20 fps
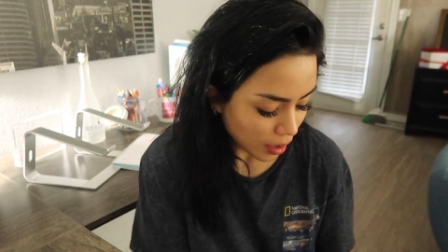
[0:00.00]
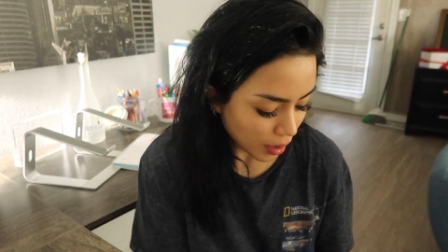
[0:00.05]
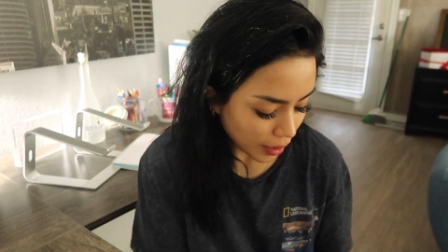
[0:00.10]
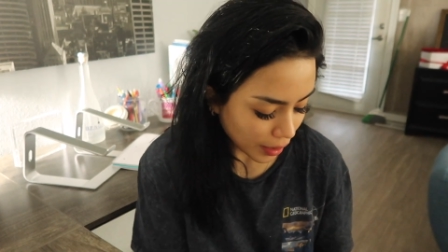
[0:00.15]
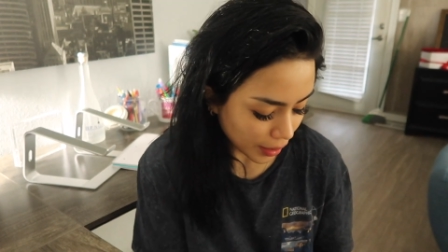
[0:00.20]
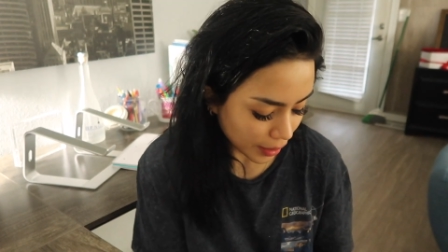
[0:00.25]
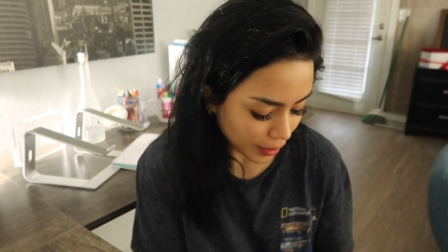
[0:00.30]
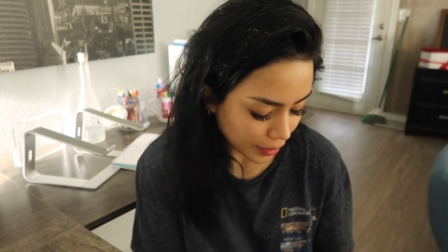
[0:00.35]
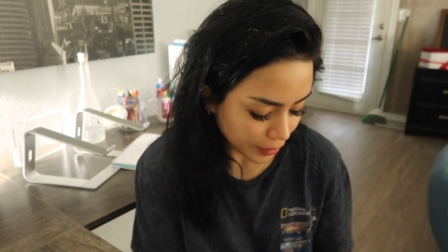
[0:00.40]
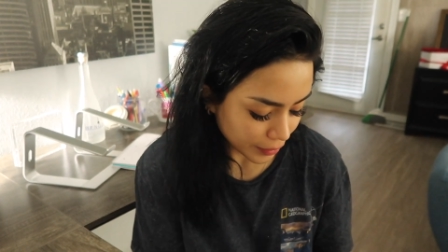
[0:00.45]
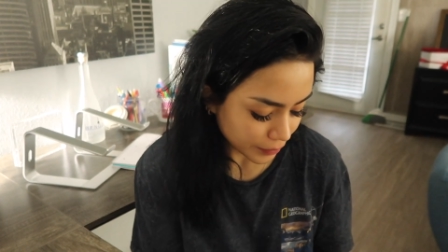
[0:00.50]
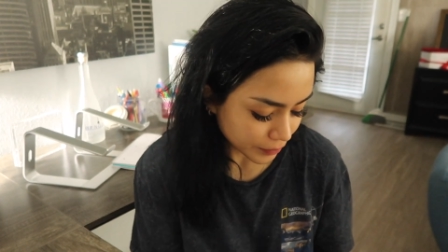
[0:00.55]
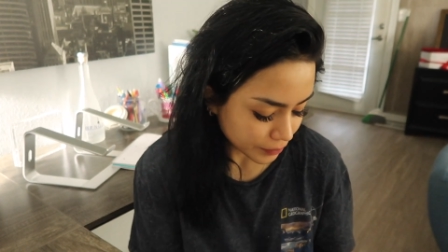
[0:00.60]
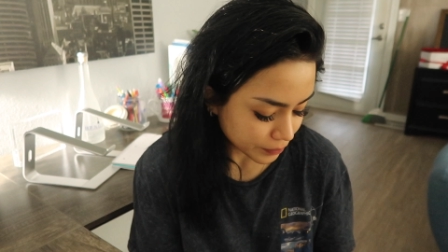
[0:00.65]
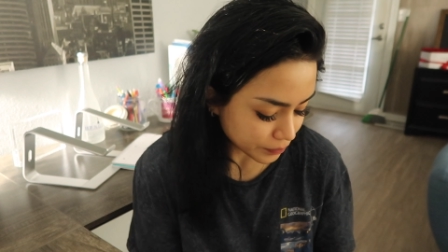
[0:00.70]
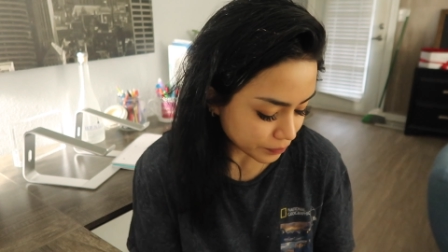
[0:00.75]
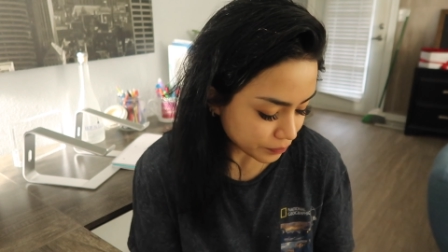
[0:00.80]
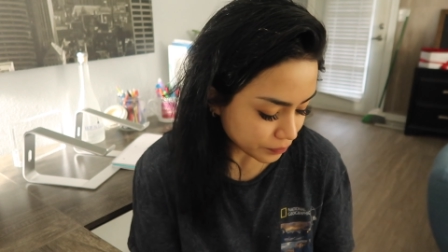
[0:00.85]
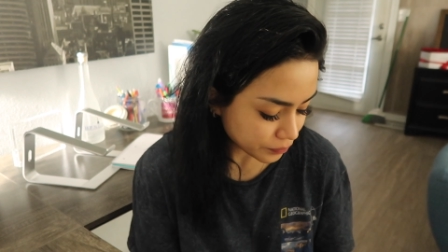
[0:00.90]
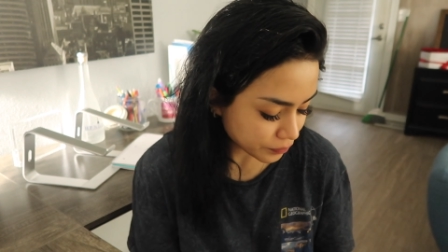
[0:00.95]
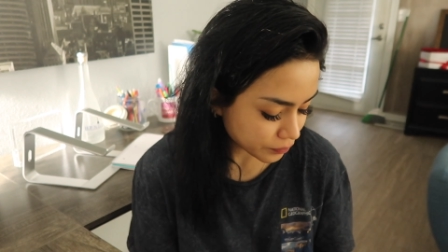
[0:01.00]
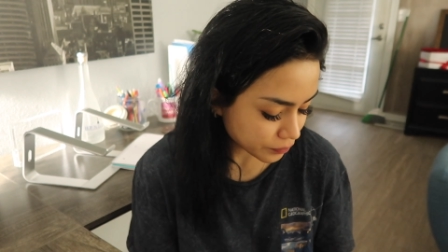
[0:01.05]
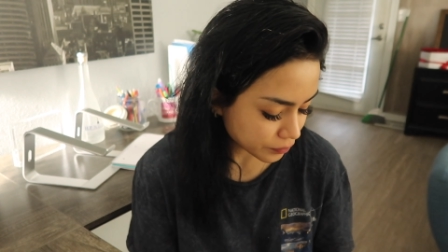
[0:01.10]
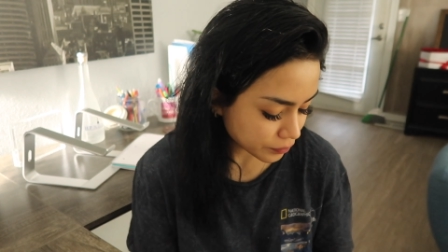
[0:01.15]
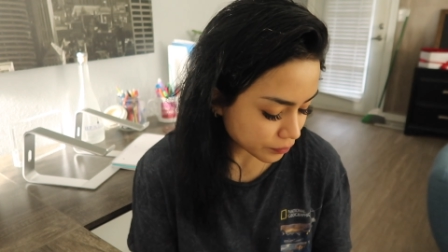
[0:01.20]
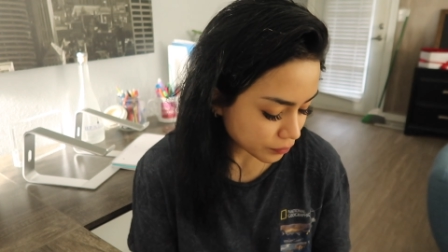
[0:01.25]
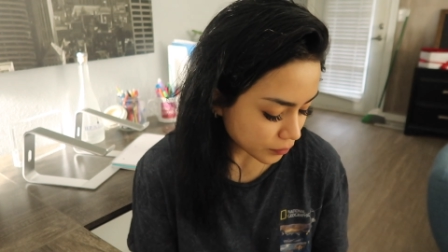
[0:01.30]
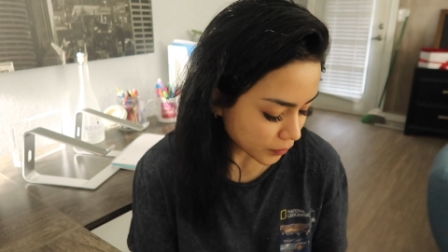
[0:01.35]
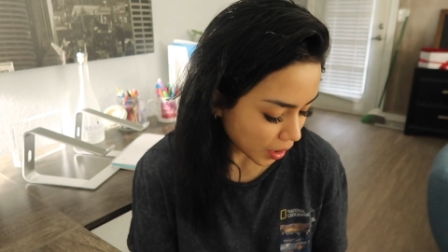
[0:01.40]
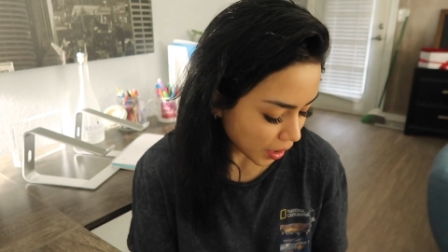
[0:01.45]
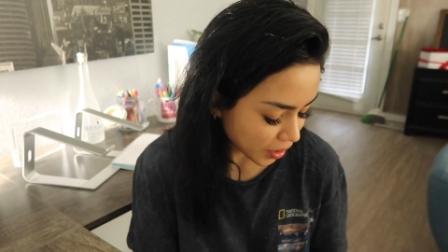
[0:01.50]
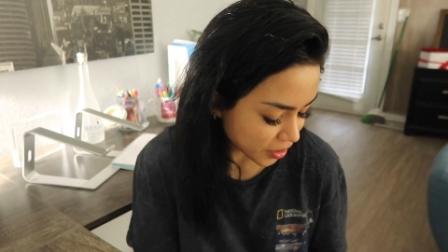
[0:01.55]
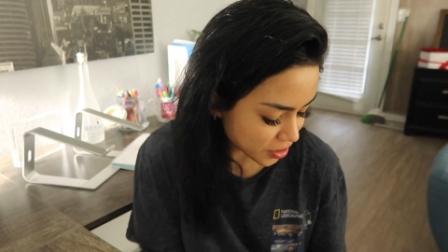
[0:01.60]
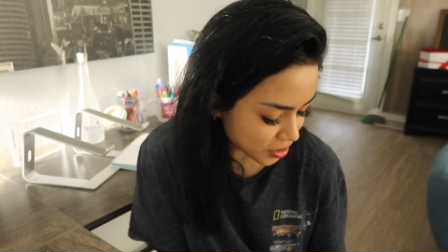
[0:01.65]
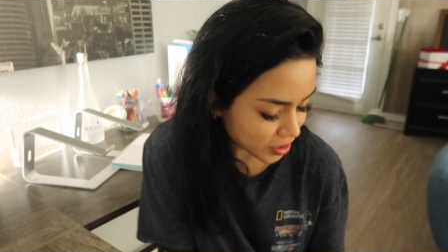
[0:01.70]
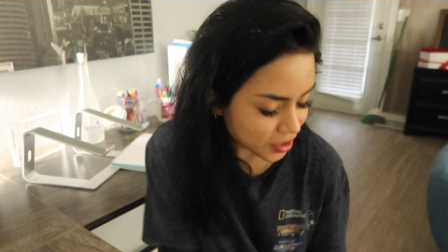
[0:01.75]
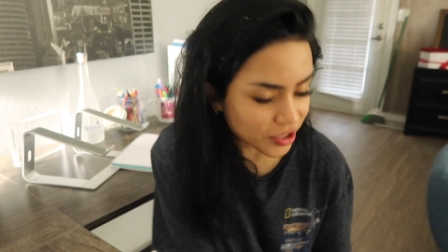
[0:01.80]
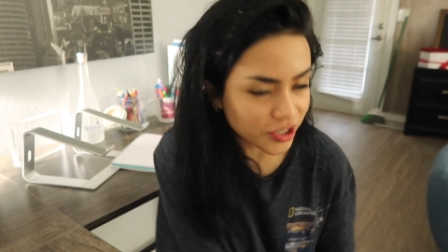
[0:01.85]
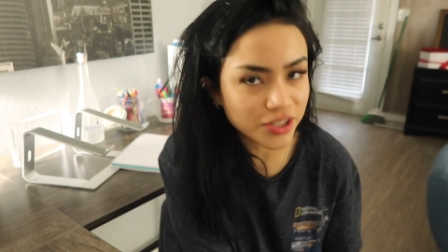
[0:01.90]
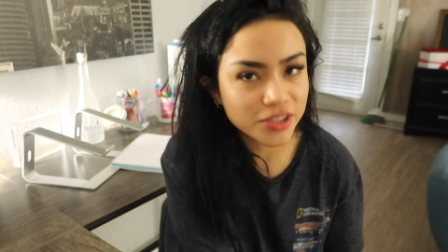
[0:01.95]
Um, I
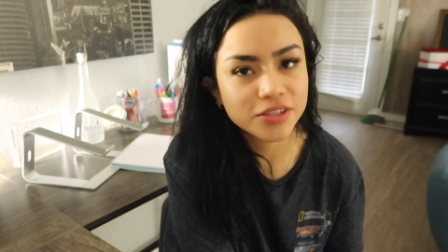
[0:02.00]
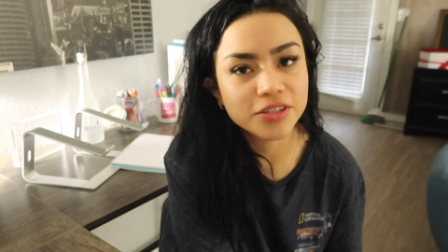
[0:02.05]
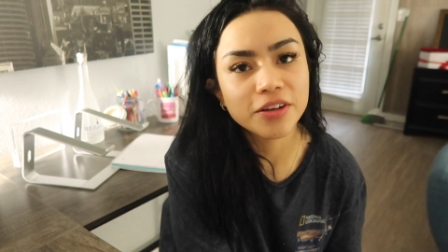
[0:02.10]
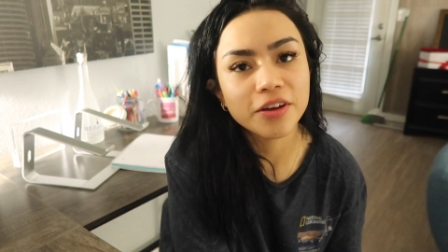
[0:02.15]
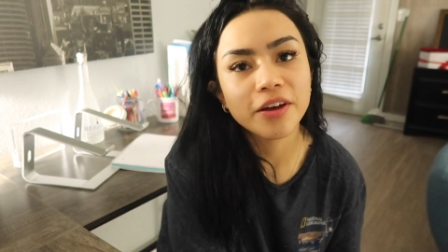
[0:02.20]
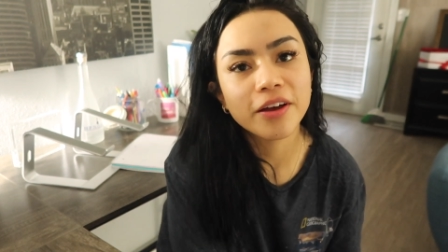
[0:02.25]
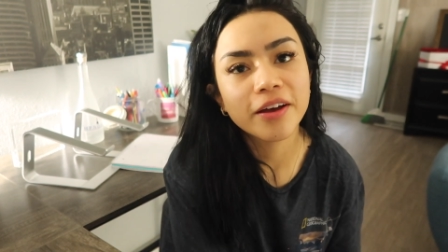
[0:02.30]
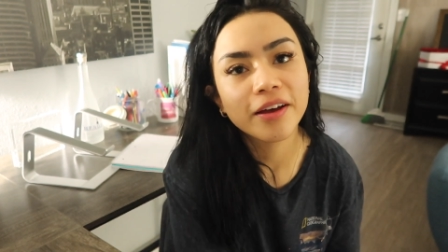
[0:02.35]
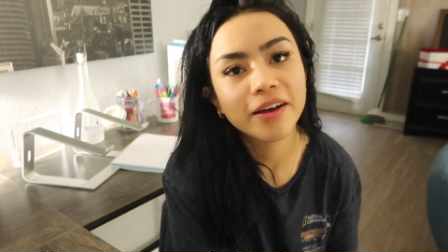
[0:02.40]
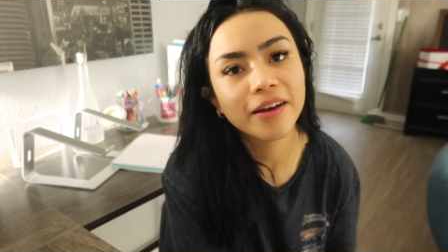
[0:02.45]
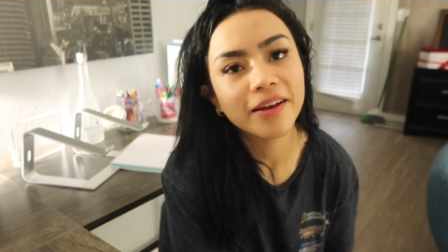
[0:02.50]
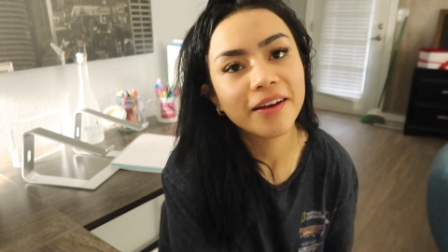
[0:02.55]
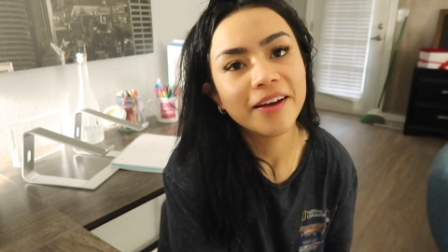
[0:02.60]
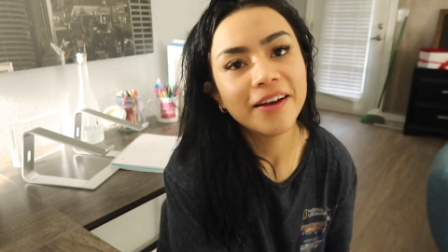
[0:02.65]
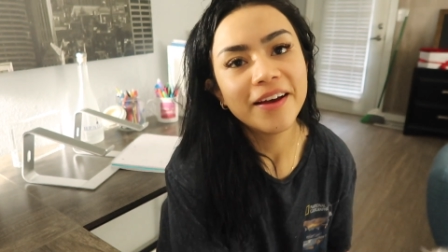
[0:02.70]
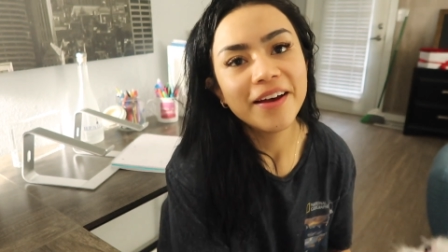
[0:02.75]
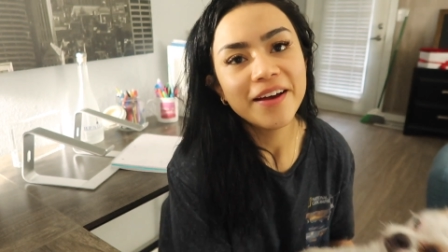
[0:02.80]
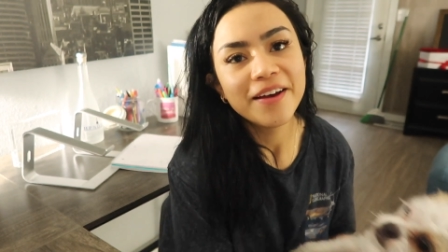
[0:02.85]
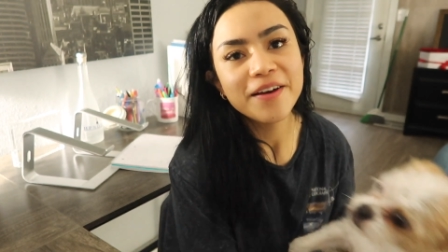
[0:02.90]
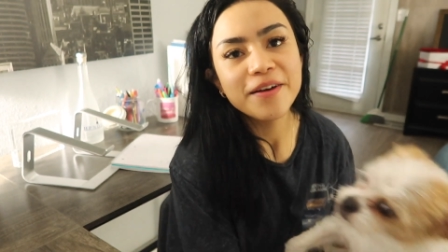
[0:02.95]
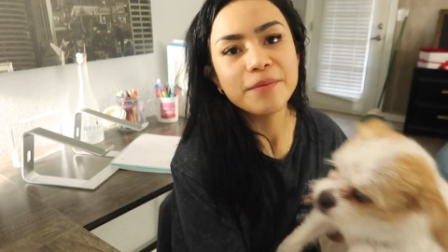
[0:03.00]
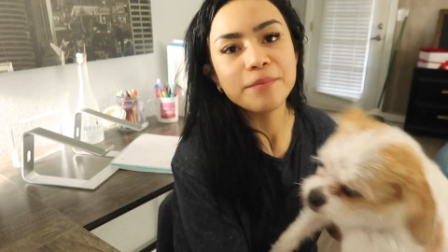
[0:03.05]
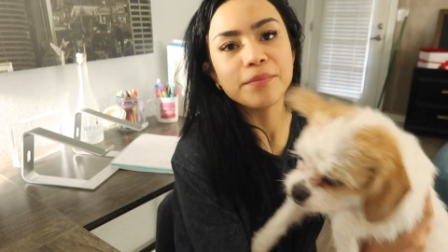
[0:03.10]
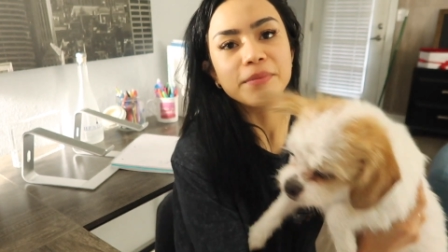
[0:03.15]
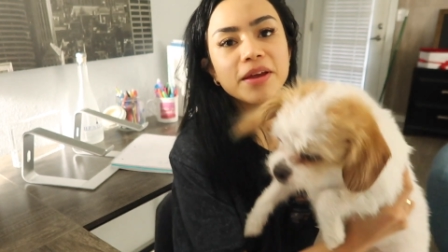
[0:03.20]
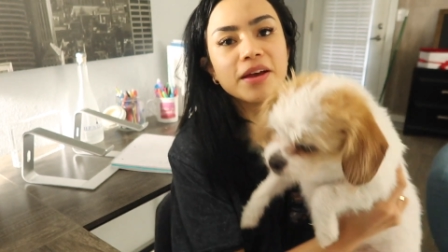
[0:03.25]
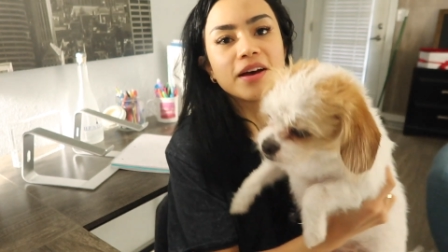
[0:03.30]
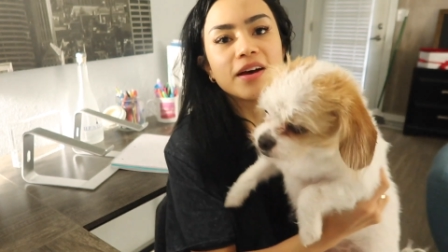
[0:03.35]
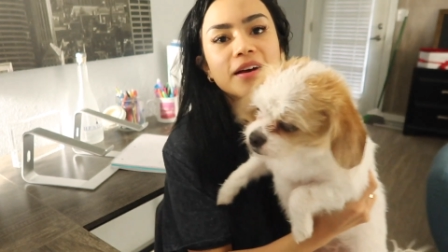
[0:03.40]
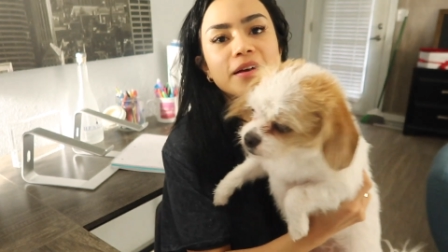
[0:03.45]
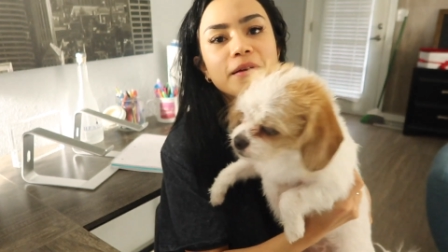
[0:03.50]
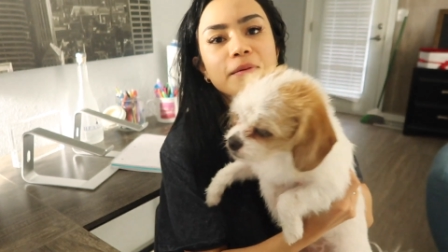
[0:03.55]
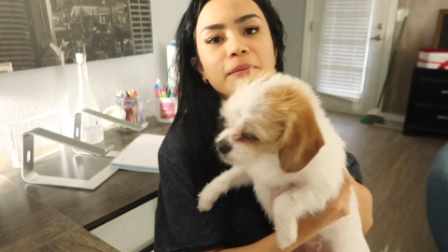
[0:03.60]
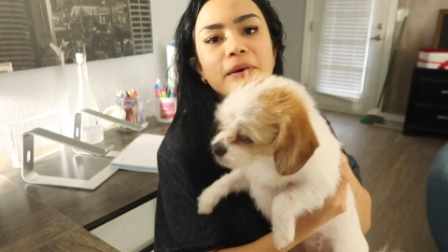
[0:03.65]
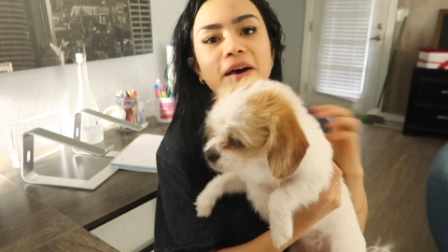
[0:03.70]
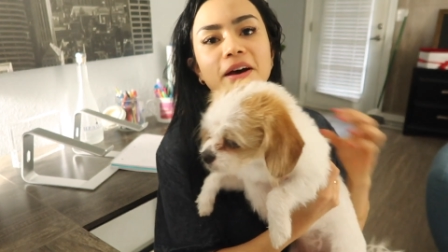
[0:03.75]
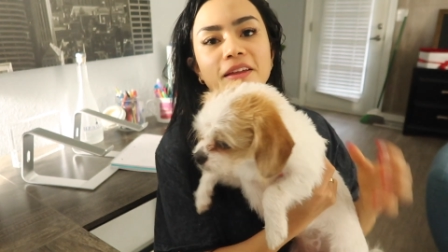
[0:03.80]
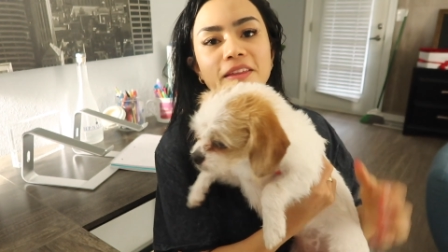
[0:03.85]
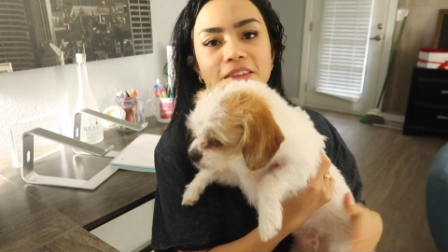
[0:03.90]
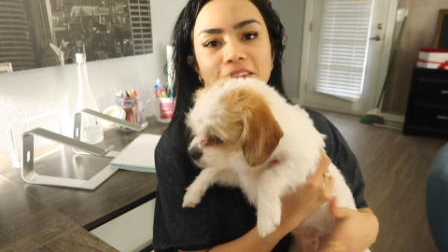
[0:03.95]
actually just took Mia a
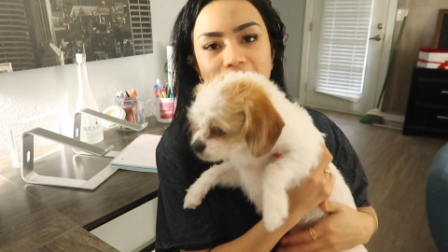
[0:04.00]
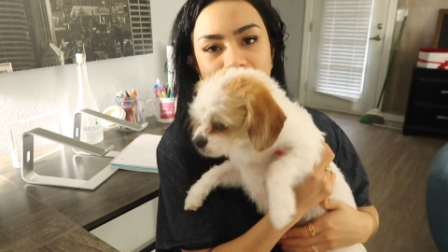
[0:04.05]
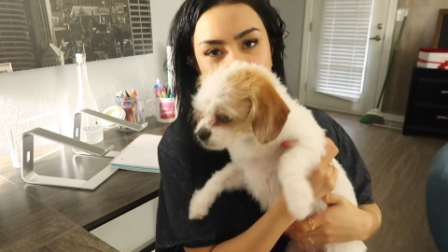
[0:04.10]
bath.